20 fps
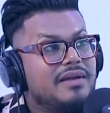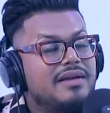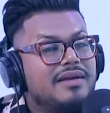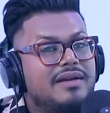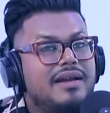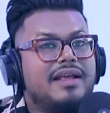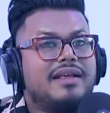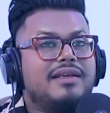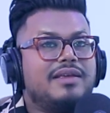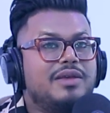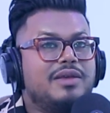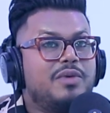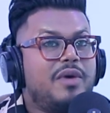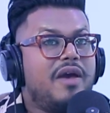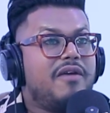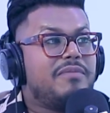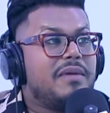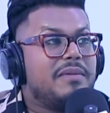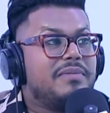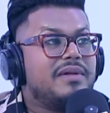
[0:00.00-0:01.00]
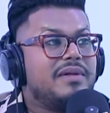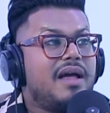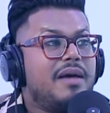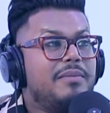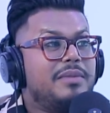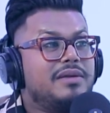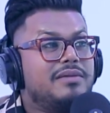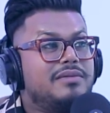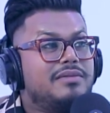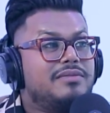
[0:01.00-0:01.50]
like you have people
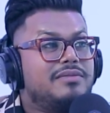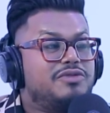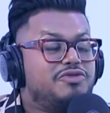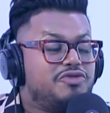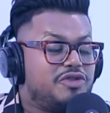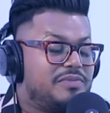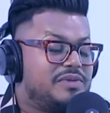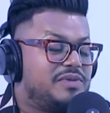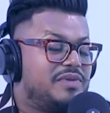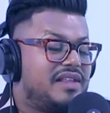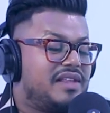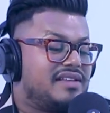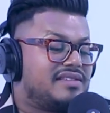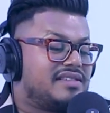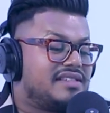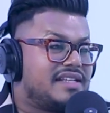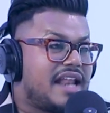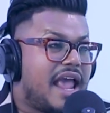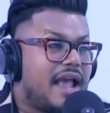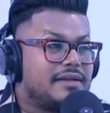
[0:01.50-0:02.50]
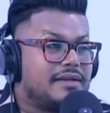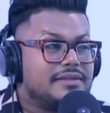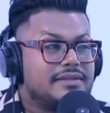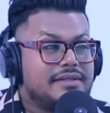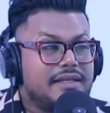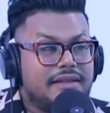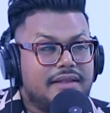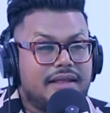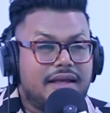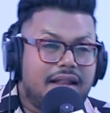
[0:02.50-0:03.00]
coming trips with their snacks
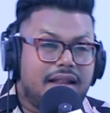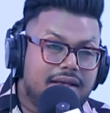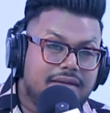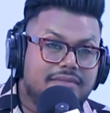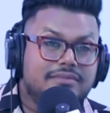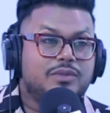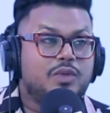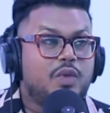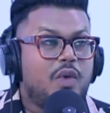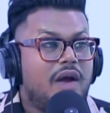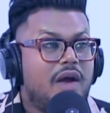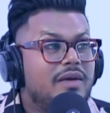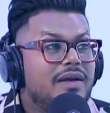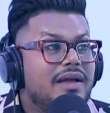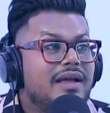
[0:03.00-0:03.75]
and they're like, wow.